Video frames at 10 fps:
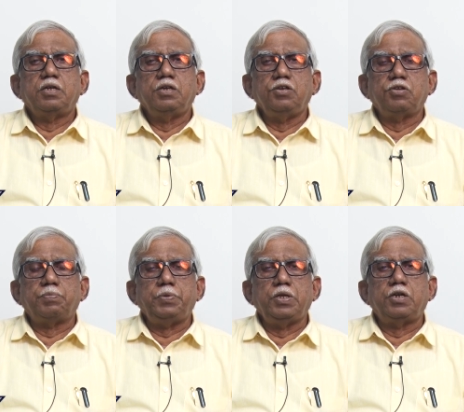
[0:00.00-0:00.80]
is a
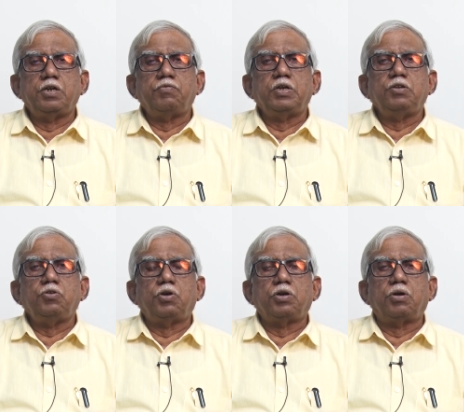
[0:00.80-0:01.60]
period when you
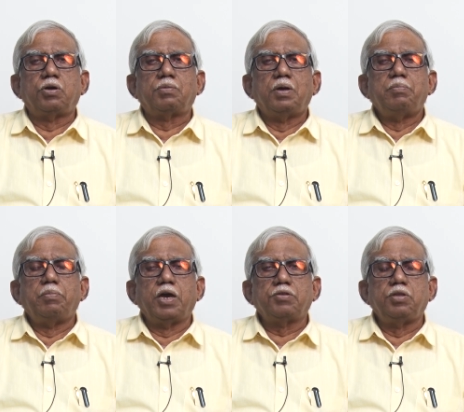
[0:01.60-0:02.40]
have got
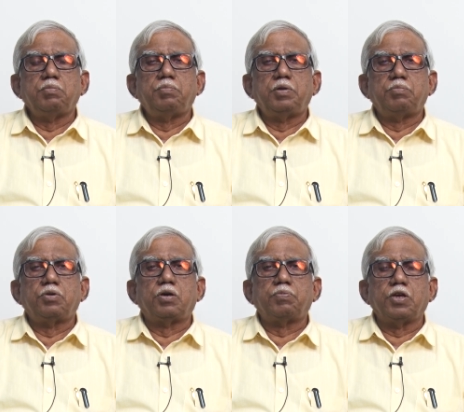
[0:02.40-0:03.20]
maximum
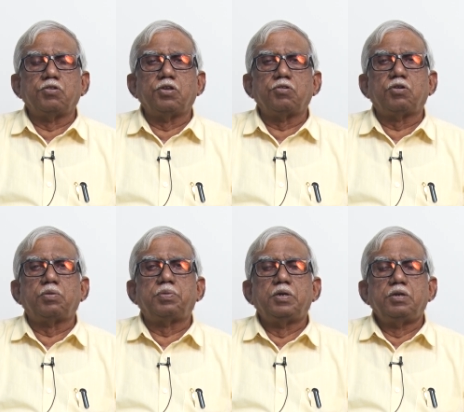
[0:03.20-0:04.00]
number of cases
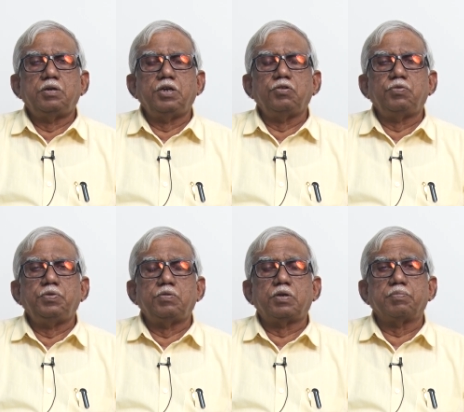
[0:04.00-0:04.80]
of dengue
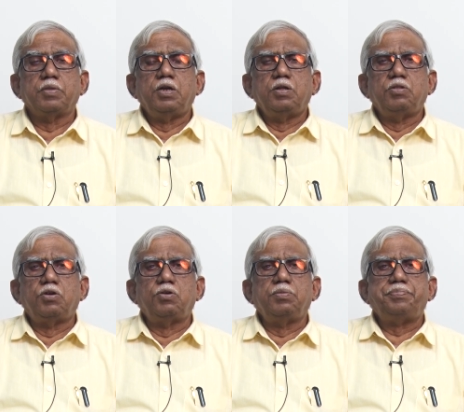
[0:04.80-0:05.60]
fever.
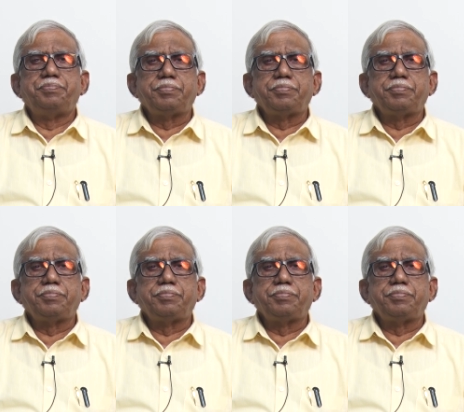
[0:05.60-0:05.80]
Now